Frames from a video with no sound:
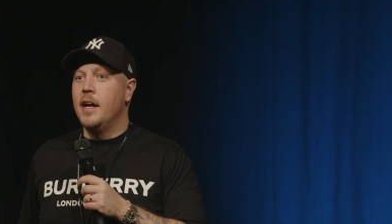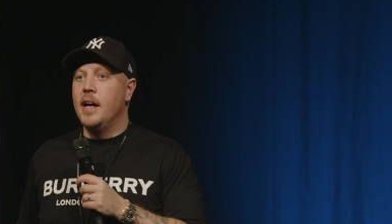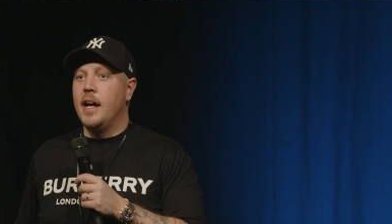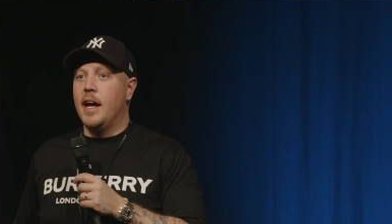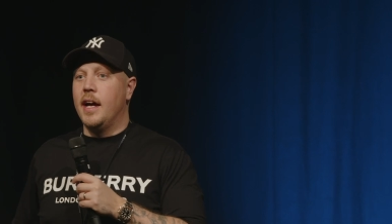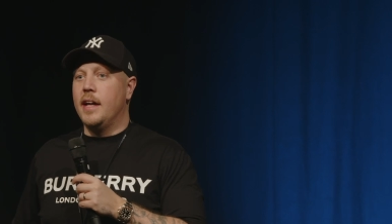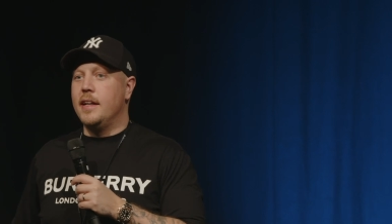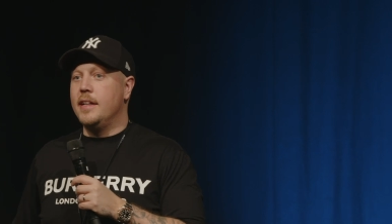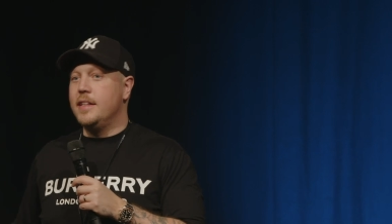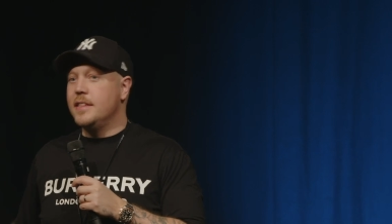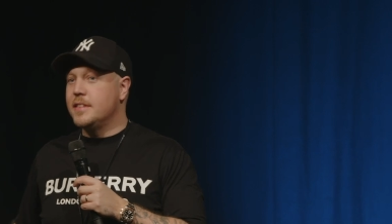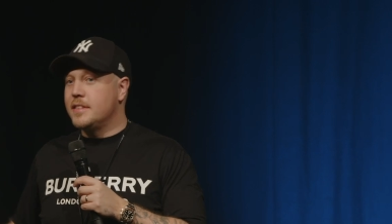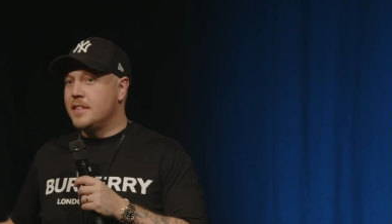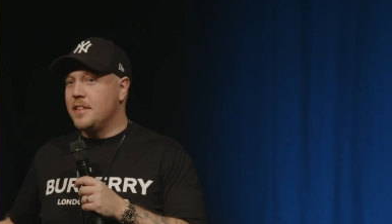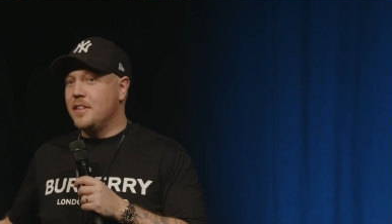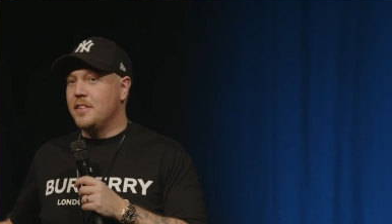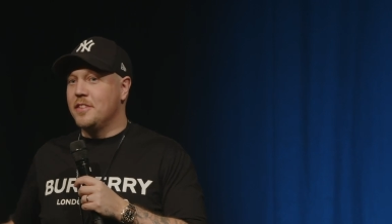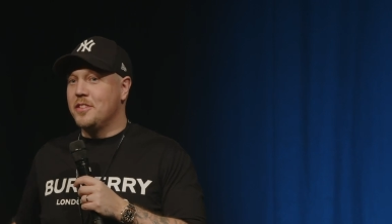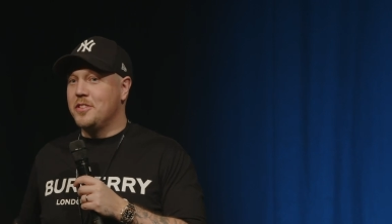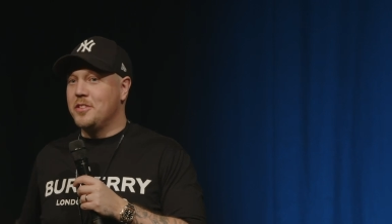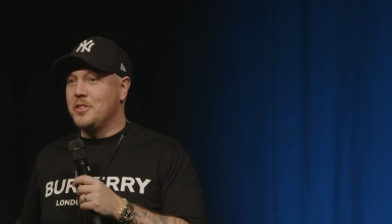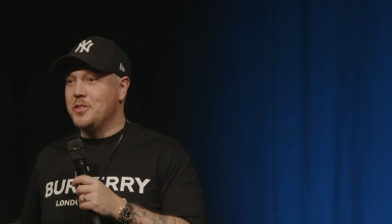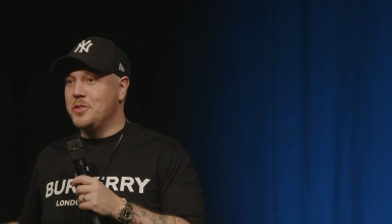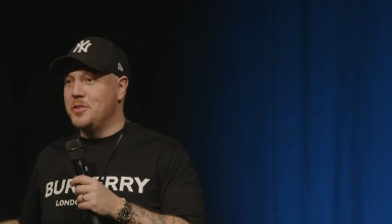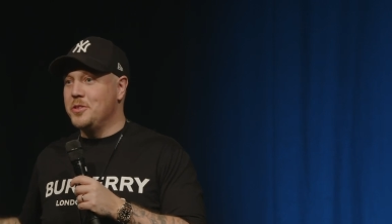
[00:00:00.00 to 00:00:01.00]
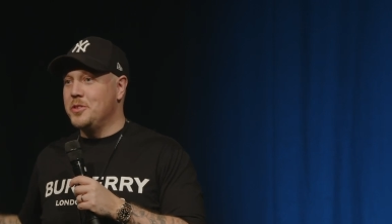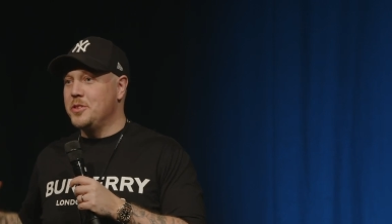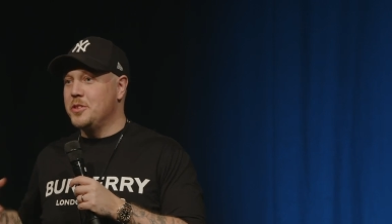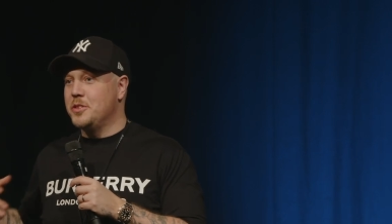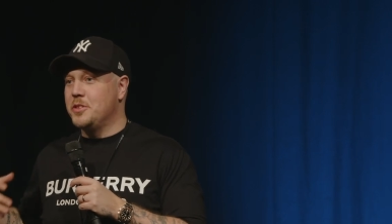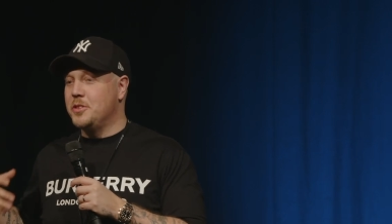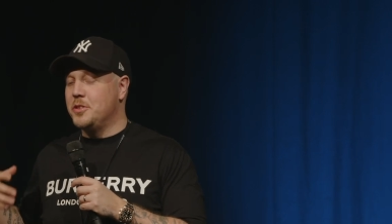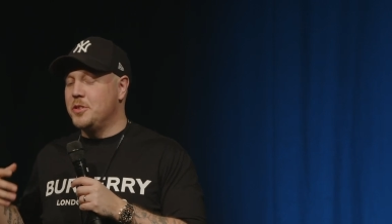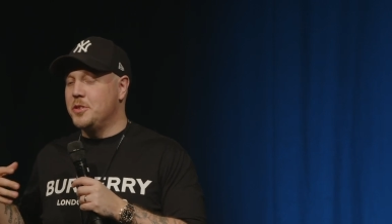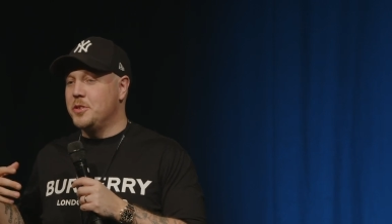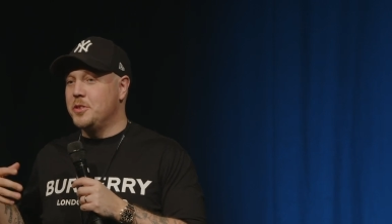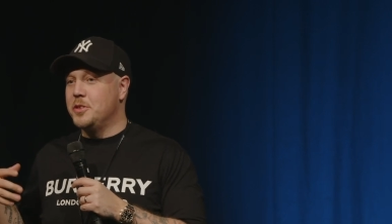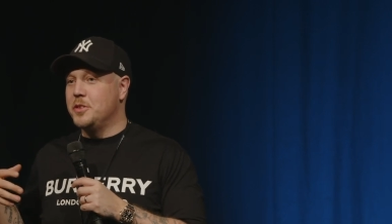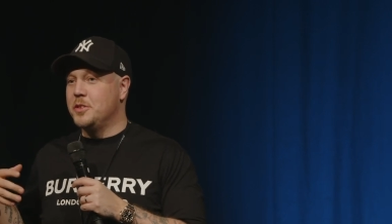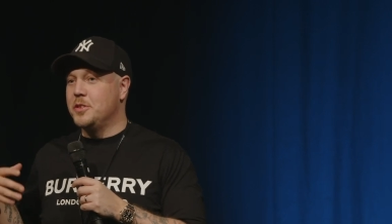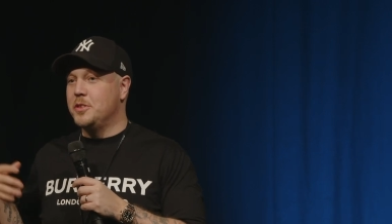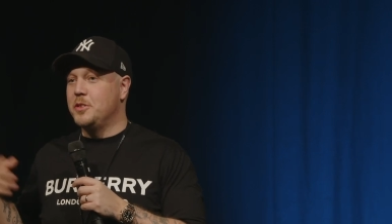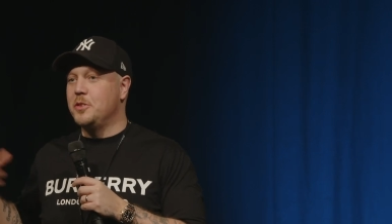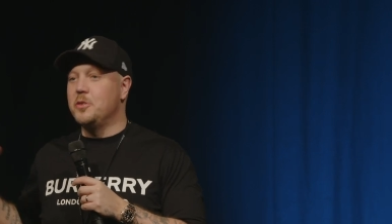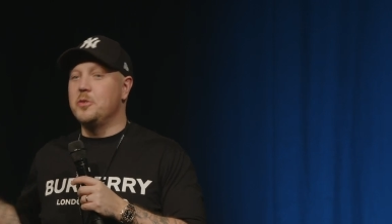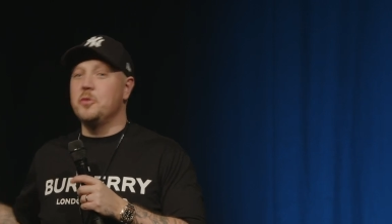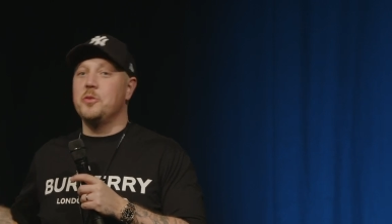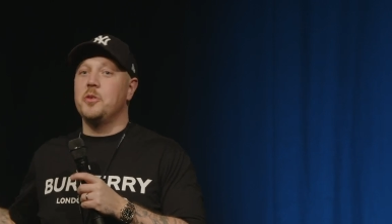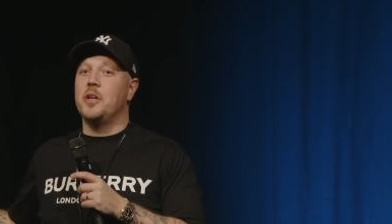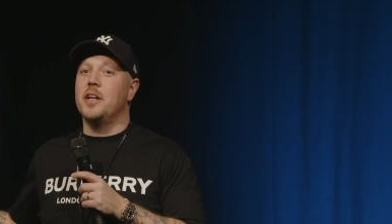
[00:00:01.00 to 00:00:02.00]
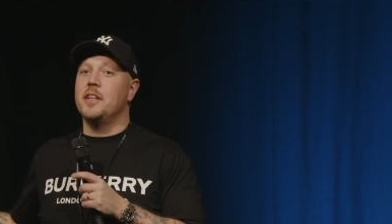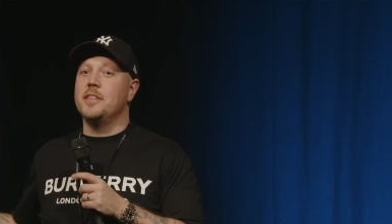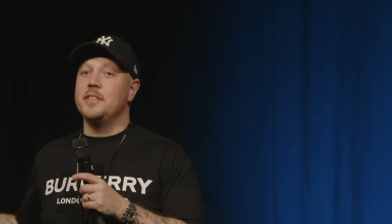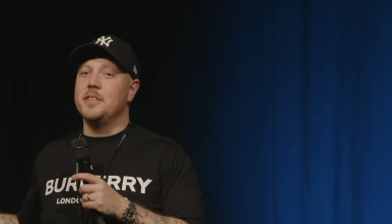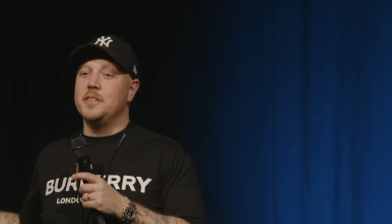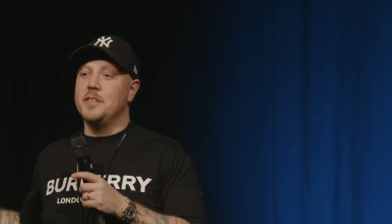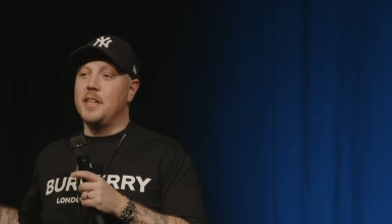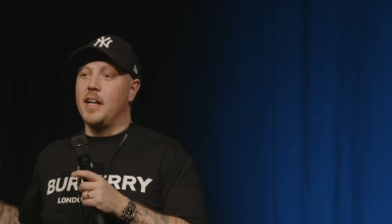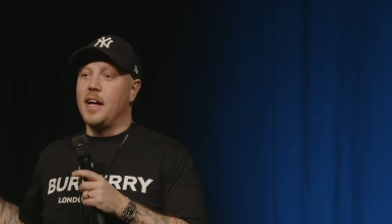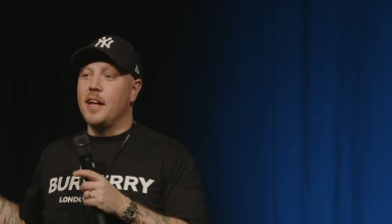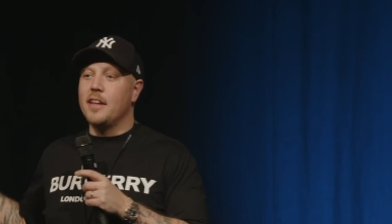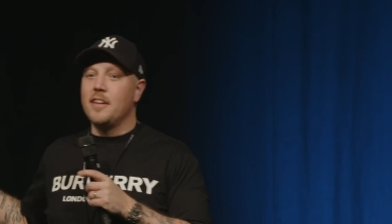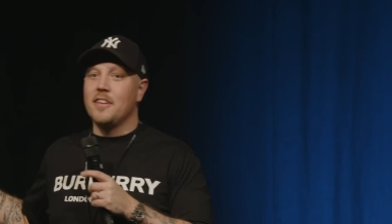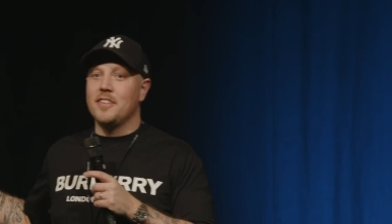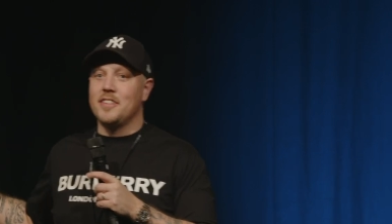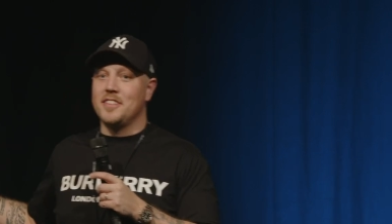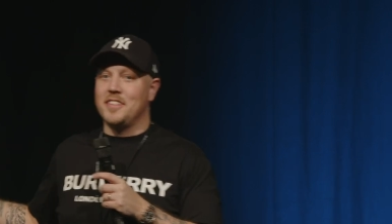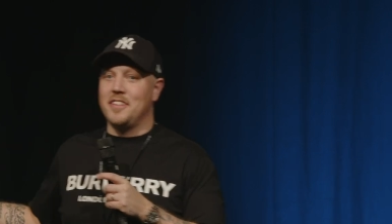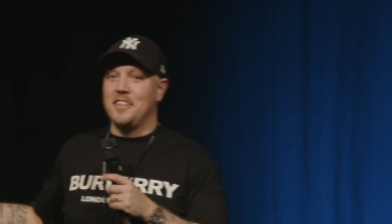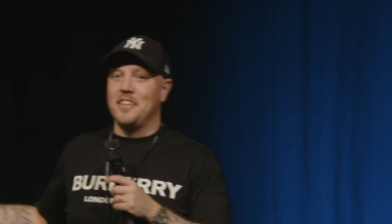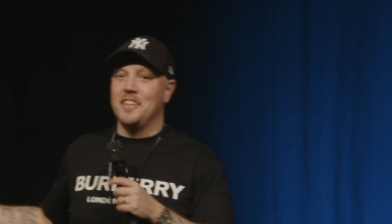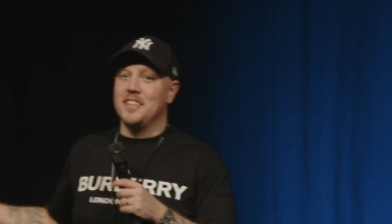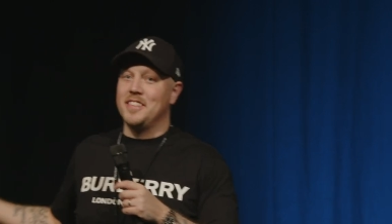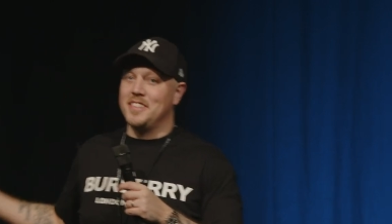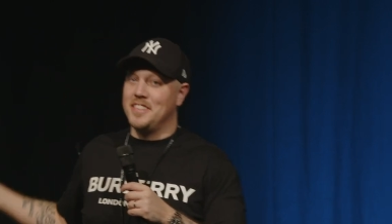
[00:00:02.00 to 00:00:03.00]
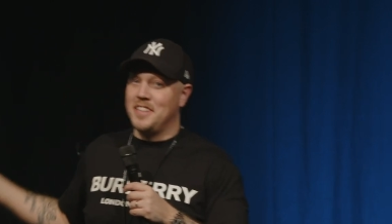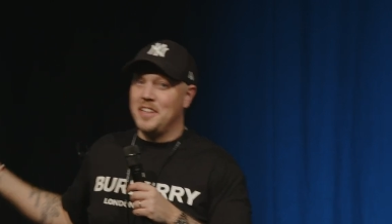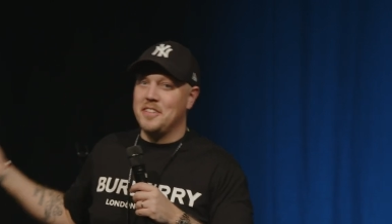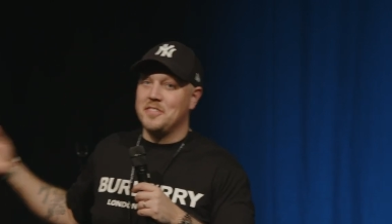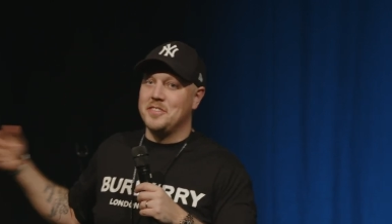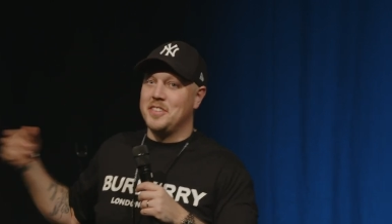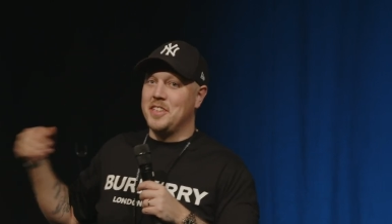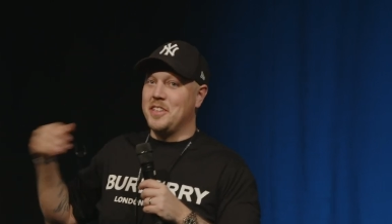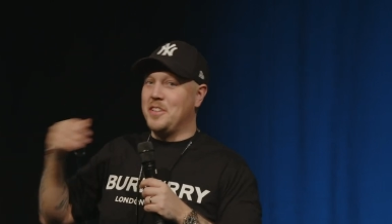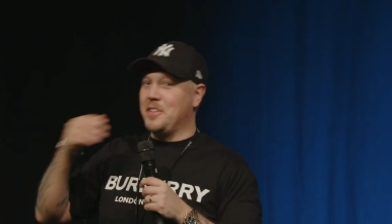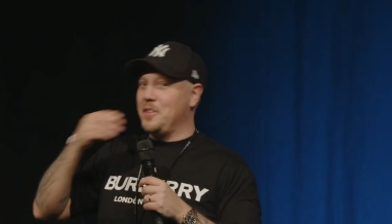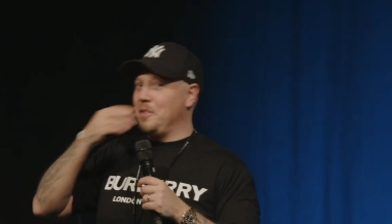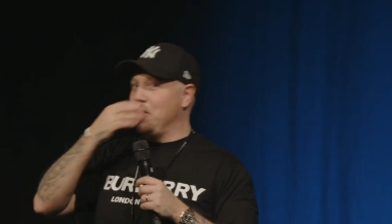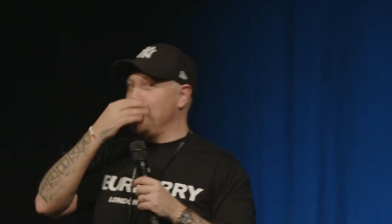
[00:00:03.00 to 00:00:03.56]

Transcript: and he's there to do other stuff, you know.